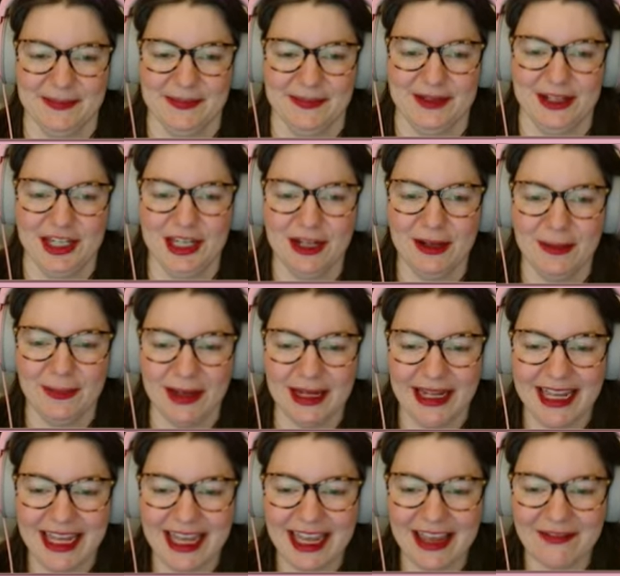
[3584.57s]
She'll
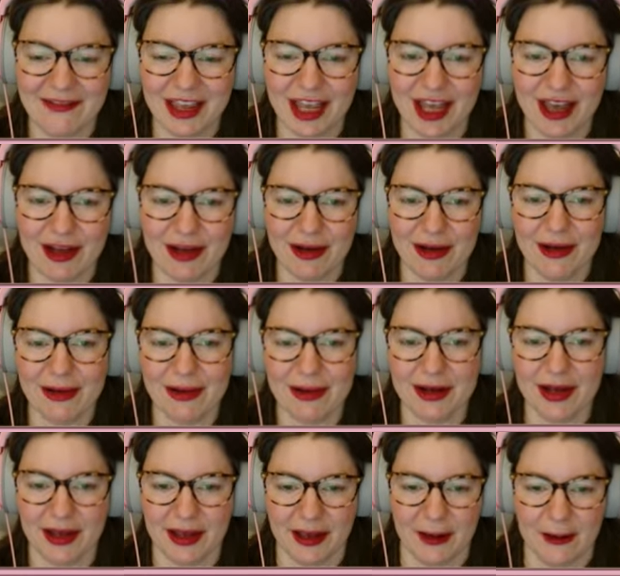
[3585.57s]
believe you.
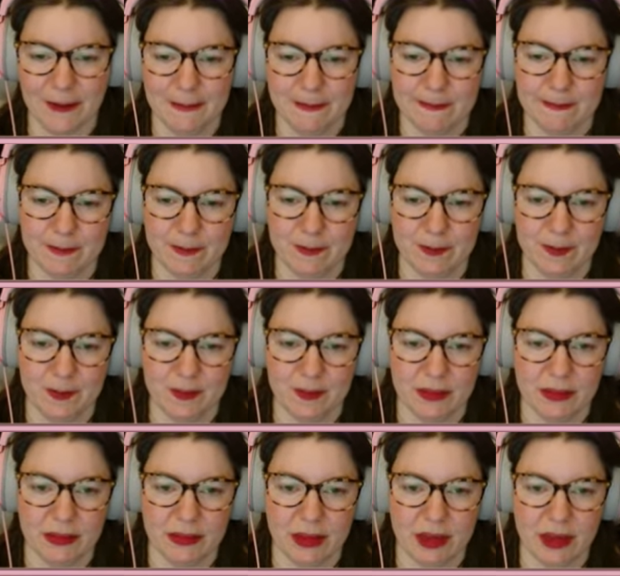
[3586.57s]
Okay.
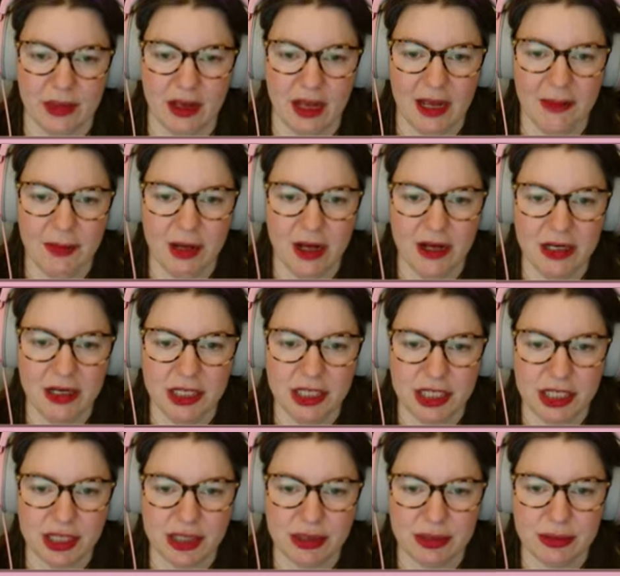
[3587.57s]
I'm gonna
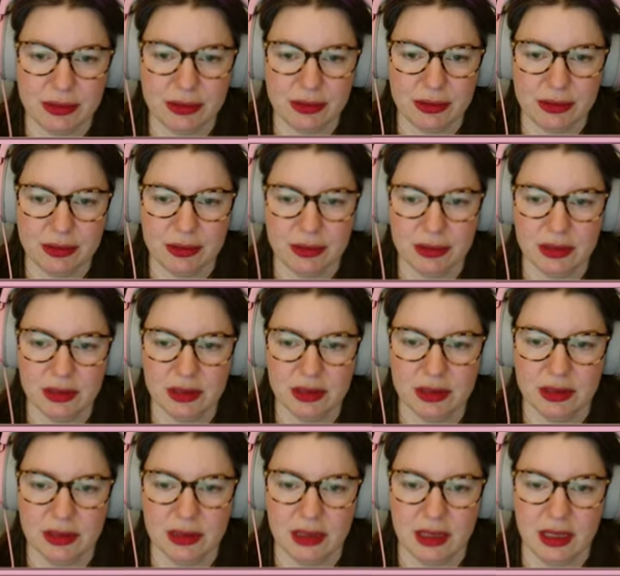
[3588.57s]
do
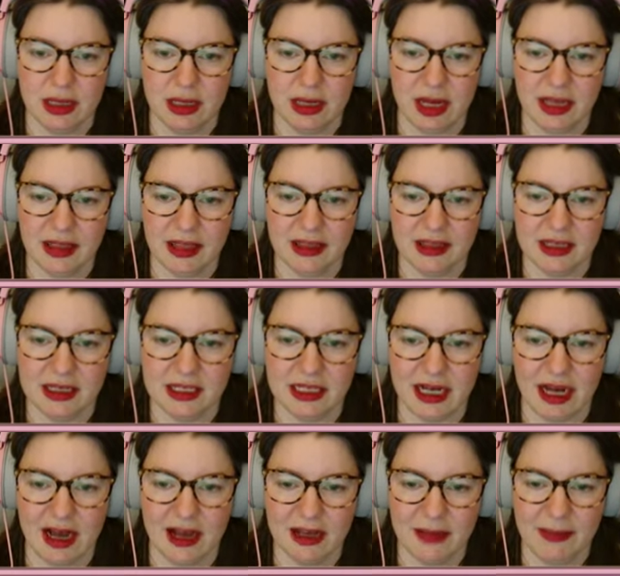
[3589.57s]
I think the
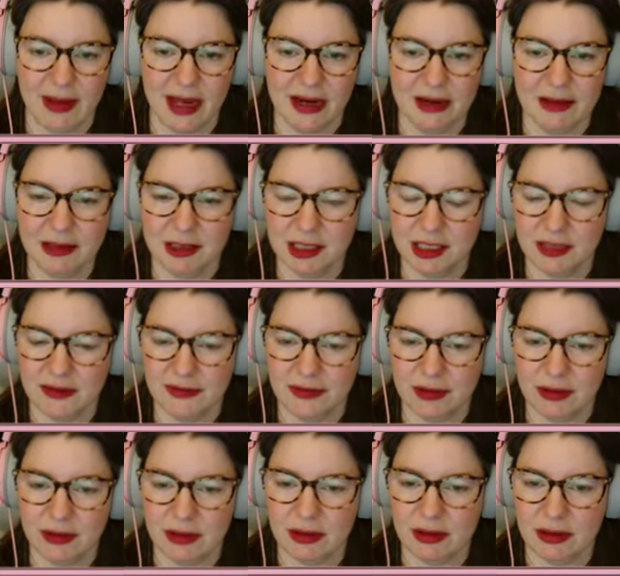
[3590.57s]
dark panels
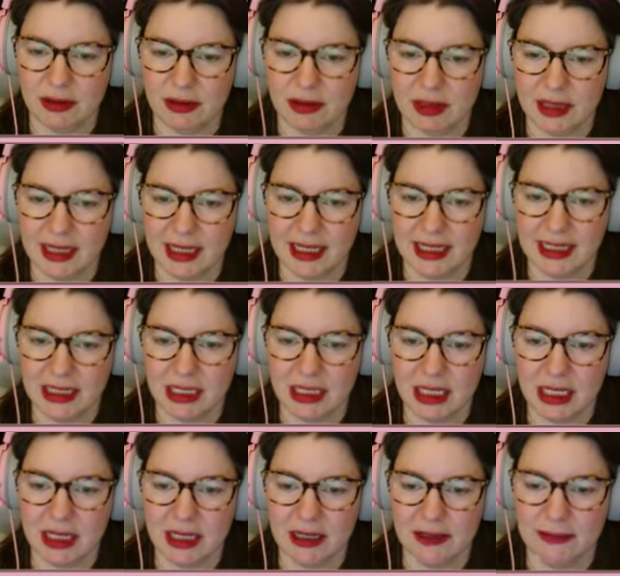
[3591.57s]
for
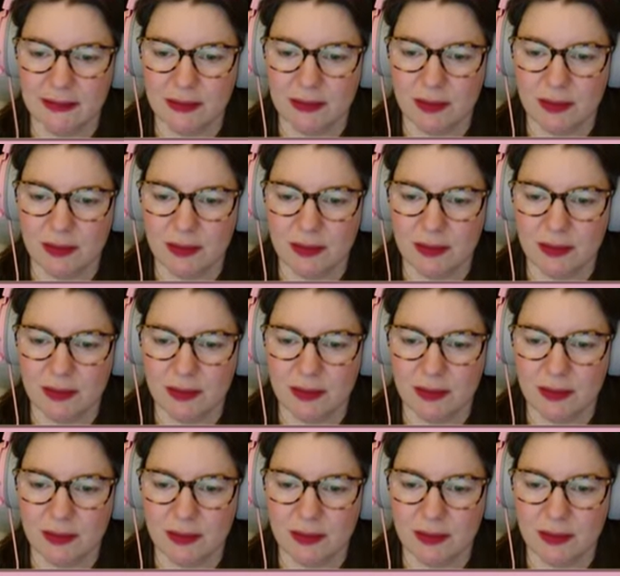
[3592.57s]
Kitty.